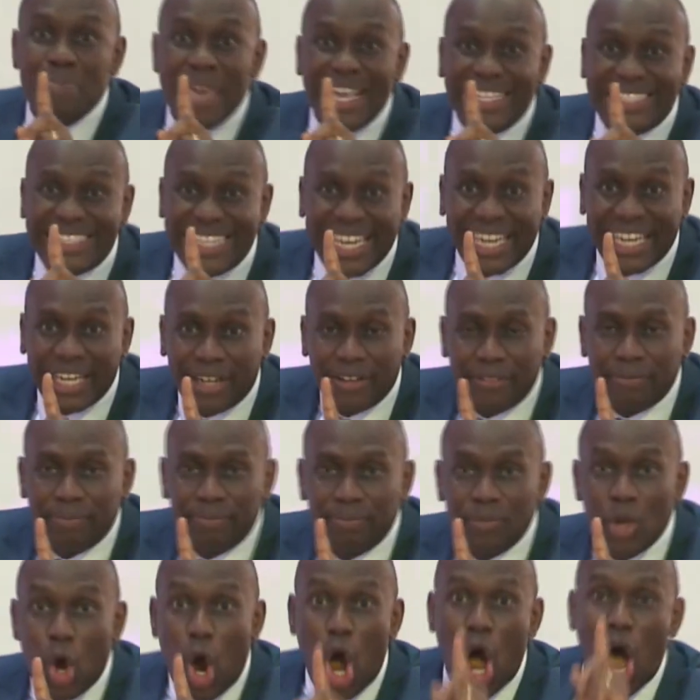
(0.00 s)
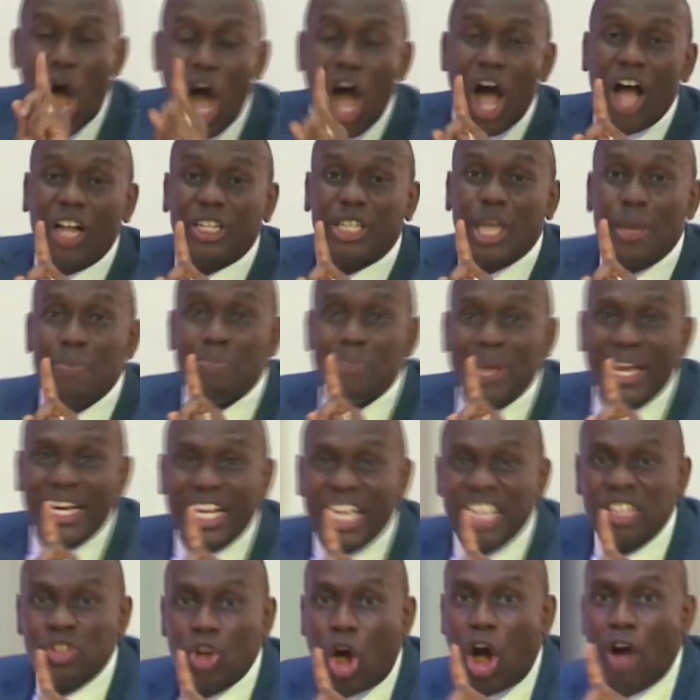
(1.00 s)
meeting, all the
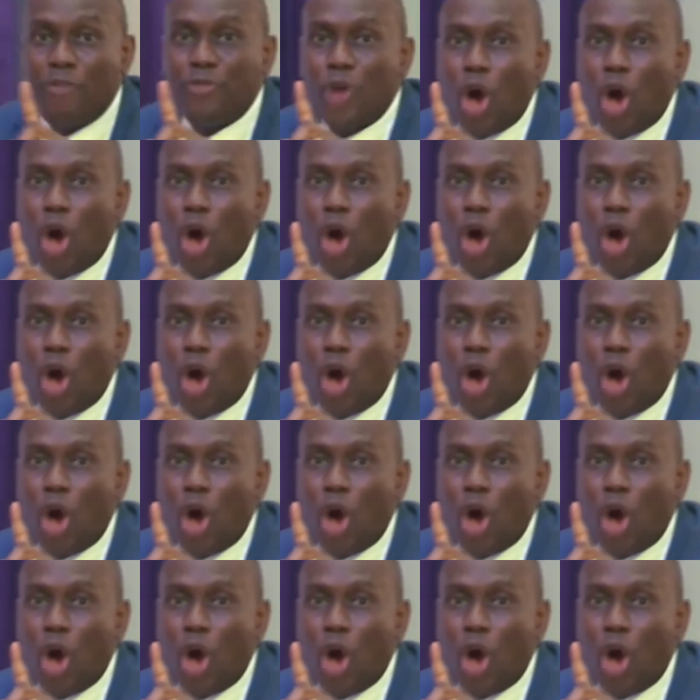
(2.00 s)
minutes of